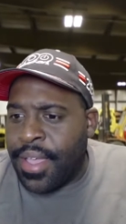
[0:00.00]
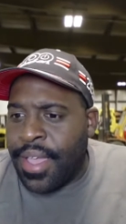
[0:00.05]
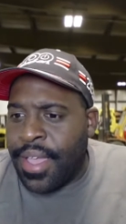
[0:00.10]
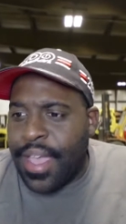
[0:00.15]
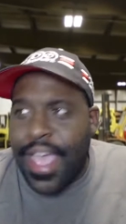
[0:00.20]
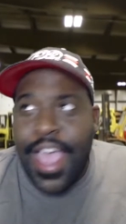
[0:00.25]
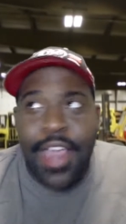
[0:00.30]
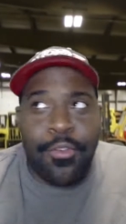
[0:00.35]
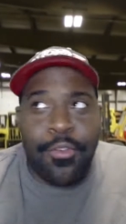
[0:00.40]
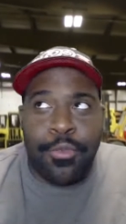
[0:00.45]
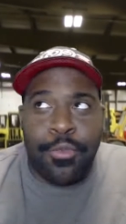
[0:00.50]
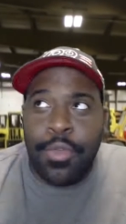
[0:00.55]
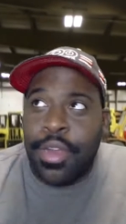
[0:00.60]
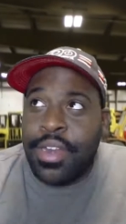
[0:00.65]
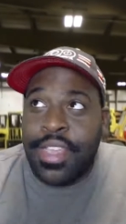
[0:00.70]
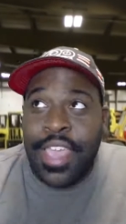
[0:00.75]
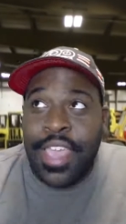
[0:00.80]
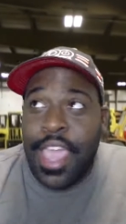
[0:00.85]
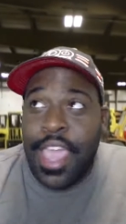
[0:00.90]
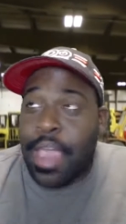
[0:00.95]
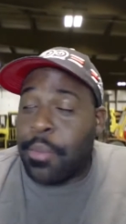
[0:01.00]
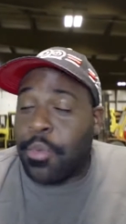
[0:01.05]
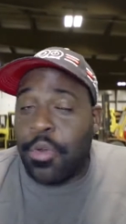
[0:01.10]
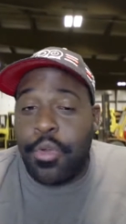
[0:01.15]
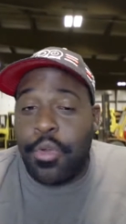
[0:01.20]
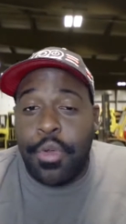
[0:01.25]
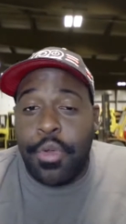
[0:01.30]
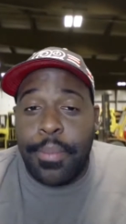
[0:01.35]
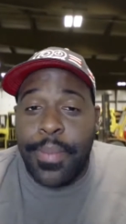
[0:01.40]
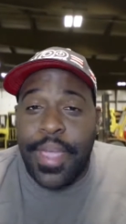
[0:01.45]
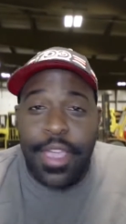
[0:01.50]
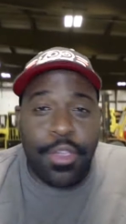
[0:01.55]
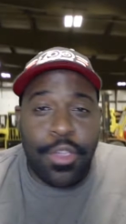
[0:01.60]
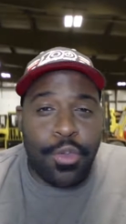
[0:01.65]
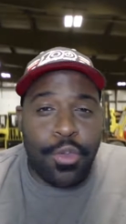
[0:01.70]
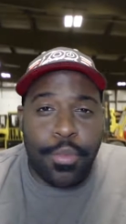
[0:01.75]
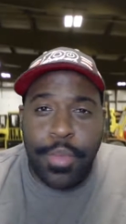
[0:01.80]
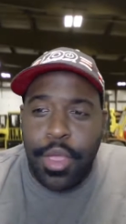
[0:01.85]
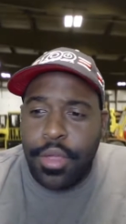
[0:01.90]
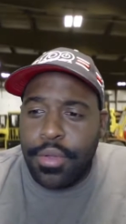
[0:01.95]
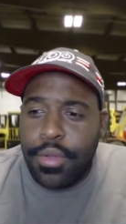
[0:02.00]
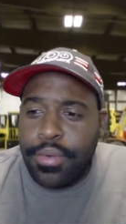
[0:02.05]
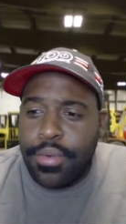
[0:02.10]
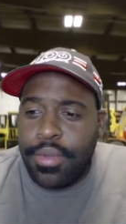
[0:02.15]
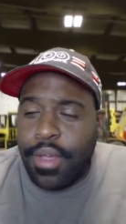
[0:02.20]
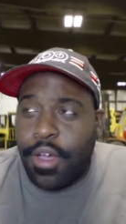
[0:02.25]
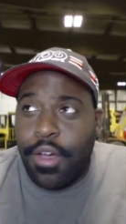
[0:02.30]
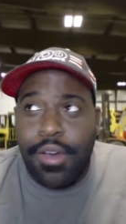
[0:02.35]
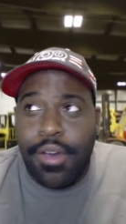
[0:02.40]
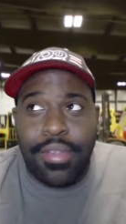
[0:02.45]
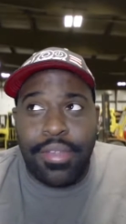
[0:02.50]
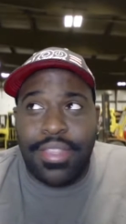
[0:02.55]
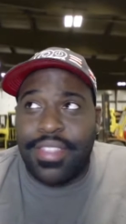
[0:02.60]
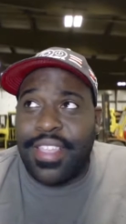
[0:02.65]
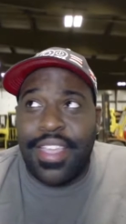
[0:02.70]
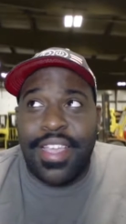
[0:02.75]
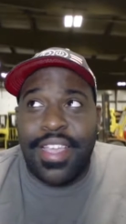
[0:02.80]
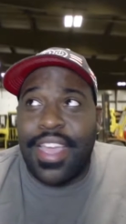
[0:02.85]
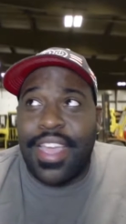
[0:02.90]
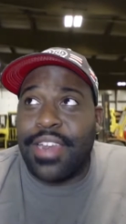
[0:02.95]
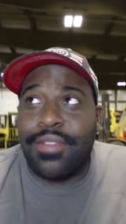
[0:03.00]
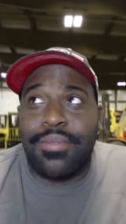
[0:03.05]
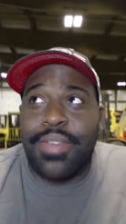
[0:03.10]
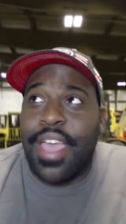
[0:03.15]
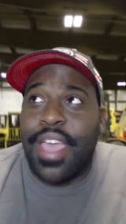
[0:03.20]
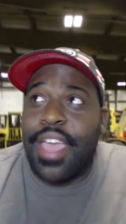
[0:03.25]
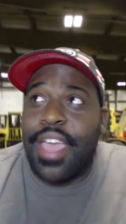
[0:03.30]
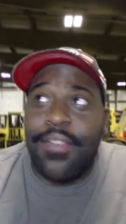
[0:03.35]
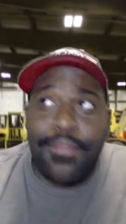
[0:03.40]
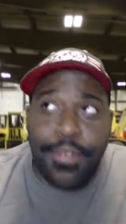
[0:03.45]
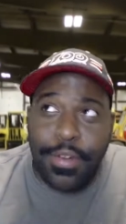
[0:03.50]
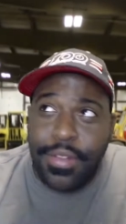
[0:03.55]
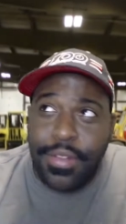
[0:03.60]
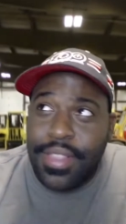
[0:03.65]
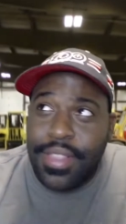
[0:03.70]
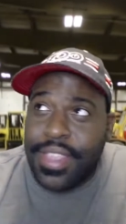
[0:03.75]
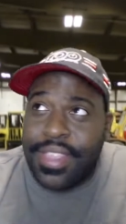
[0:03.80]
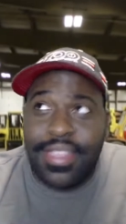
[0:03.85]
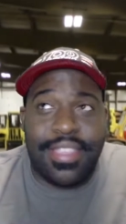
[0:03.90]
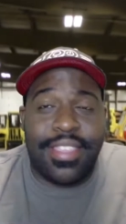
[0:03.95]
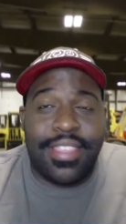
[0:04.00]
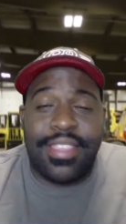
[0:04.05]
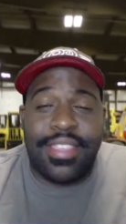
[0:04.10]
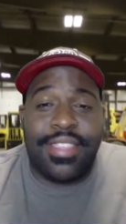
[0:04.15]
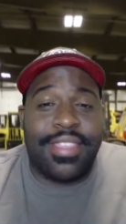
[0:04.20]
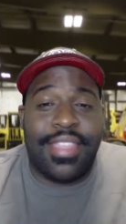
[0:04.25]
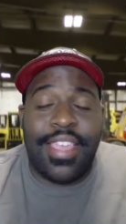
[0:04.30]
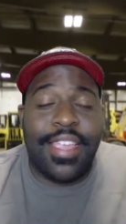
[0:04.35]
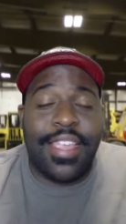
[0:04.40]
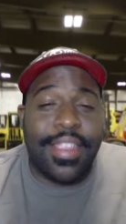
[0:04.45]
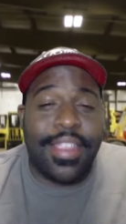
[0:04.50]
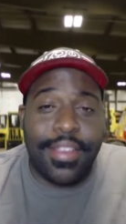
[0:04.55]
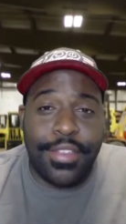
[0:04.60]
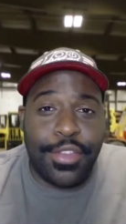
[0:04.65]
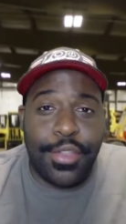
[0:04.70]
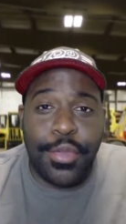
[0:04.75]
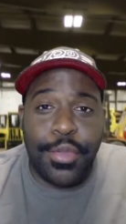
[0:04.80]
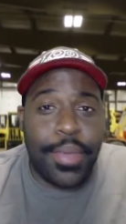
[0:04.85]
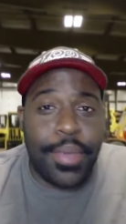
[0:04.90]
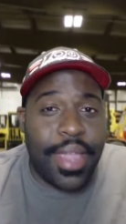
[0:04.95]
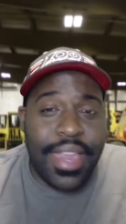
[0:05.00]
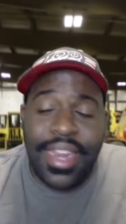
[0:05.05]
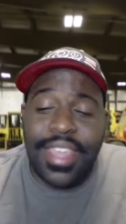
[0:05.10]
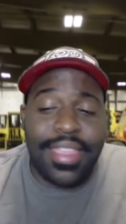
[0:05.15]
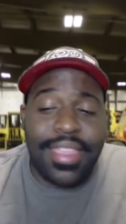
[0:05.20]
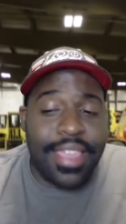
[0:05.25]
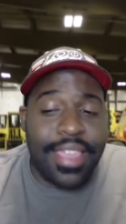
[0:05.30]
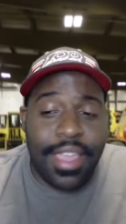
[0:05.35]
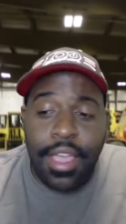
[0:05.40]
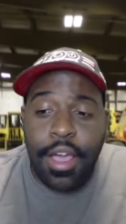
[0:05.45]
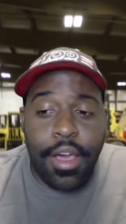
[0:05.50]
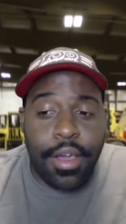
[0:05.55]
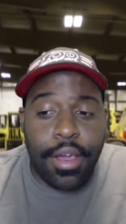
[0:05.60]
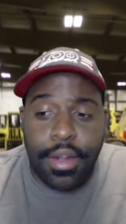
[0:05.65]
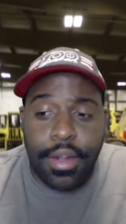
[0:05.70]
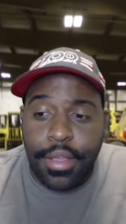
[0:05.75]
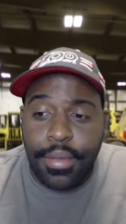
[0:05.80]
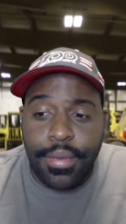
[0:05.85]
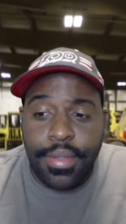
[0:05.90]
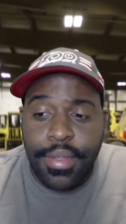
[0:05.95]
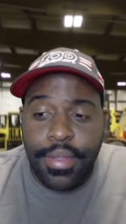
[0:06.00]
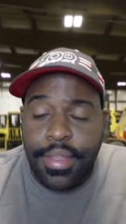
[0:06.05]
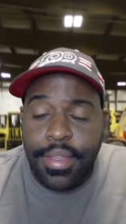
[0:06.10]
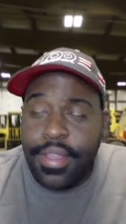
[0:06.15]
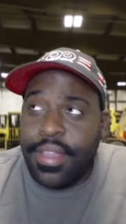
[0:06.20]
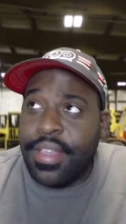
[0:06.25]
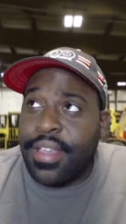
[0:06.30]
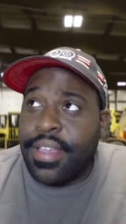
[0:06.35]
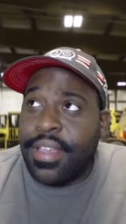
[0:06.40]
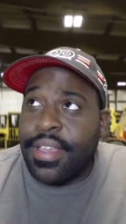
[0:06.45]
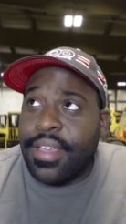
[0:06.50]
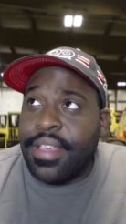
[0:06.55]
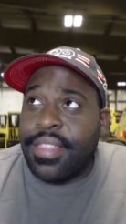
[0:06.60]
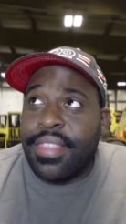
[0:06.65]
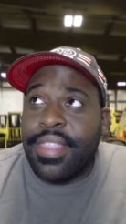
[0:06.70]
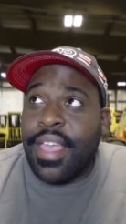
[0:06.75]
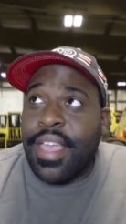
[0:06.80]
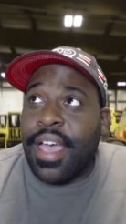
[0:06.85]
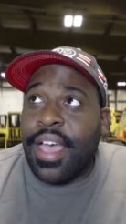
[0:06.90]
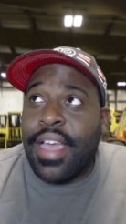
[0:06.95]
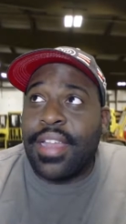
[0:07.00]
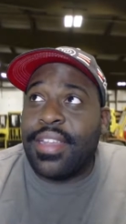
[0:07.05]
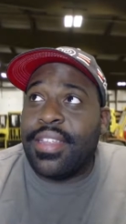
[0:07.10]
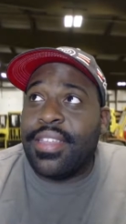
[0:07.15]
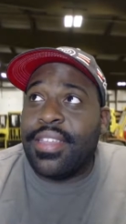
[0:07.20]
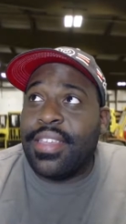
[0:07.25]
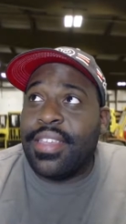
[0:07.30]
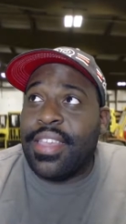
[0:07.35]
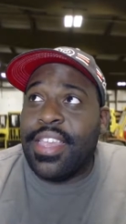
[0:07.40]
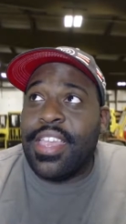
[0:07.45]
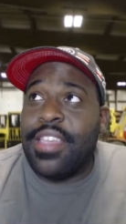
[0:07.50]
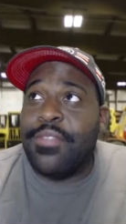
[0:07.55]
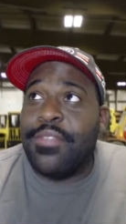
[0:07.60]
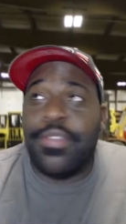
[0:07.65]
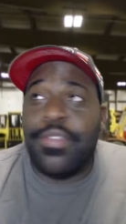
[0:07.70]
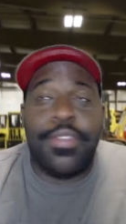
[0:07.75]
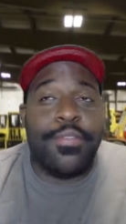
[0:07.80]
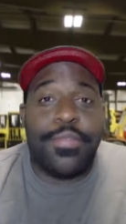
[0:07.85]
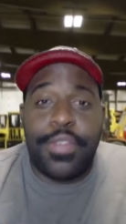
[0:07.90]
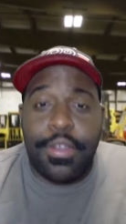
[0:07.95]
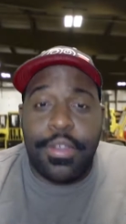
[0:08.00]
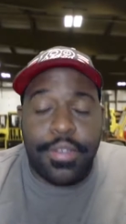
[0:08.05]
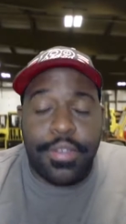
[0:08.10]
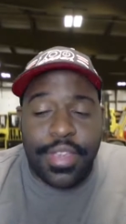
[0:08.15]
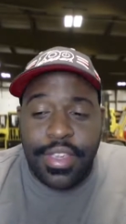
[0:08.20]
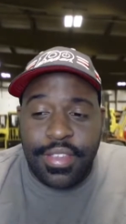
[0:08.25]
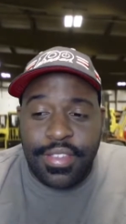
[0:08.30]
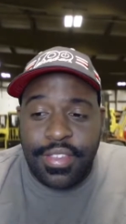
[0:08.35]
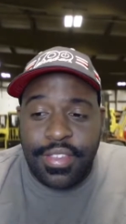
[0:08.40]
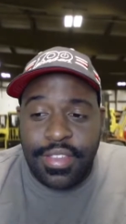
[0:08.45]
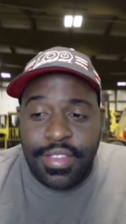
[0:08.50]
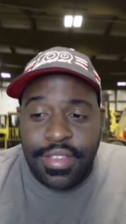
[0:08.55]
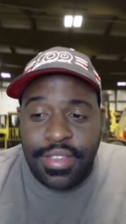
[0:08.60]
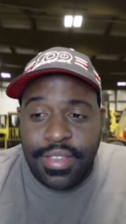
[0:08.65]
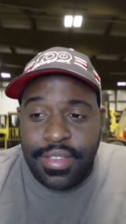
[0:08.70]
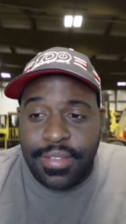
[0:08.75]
I run the camera on manual mode all the time. I don't ever let the thing do anything auto, not even focus.